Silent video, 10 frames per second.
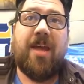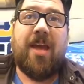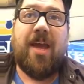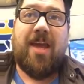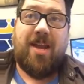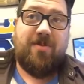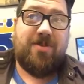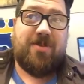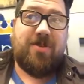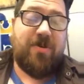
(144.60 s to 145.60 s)
And I
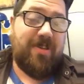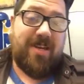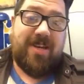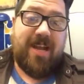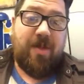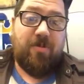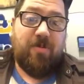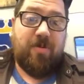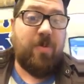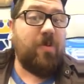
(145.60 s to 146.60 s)
was just told that in
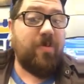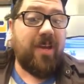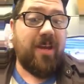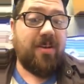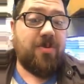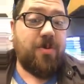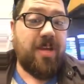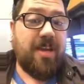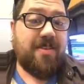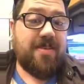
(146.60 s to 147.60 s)
April we will be getting
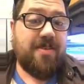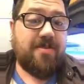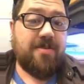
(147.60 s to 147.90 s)
2018s.